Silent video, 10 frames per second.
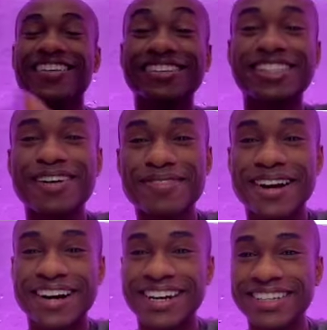What's up,
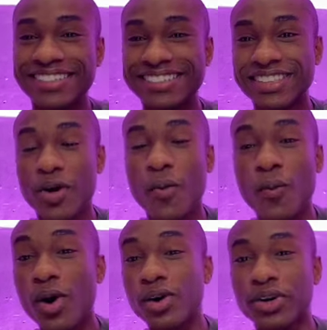guys?
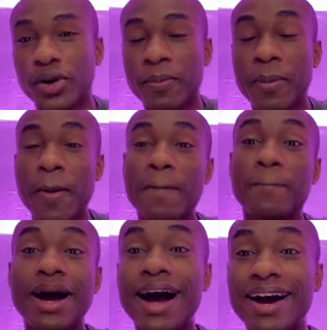Welcome
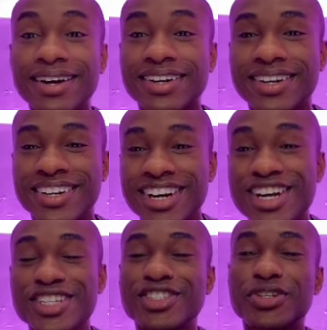back
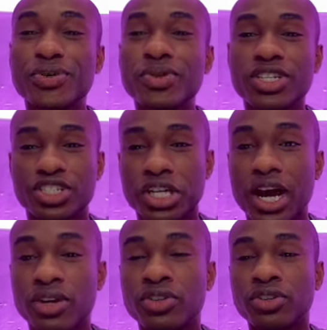to this
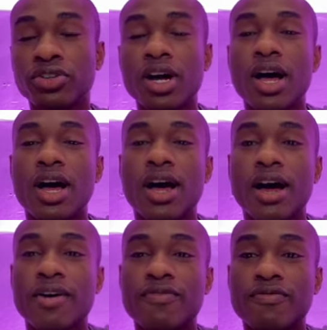channel.
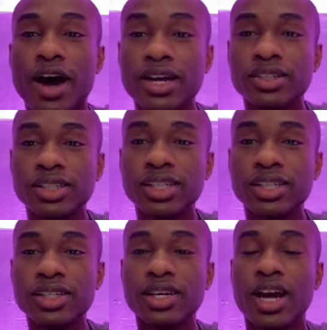
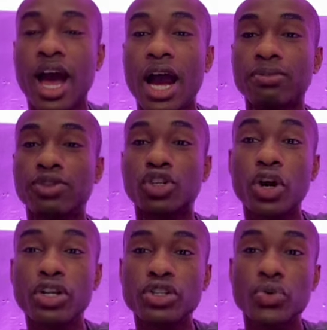Finally, I'm
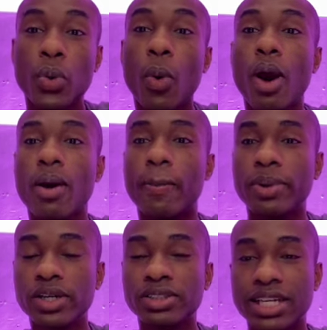starting to
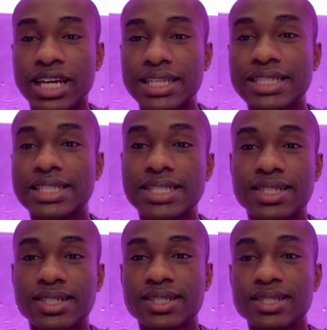build a
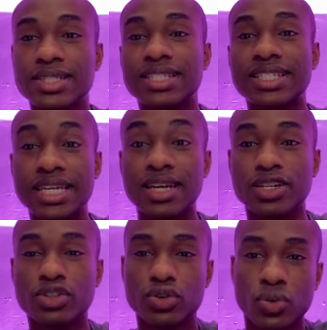consistency
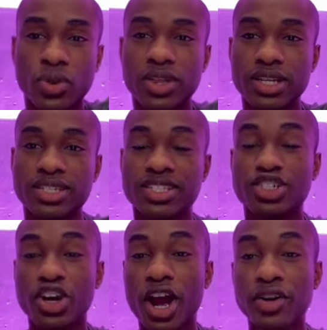to this
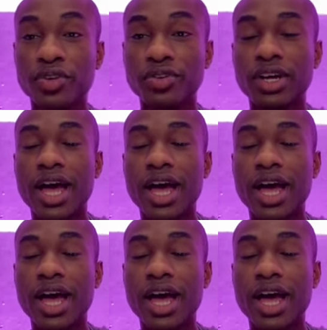channel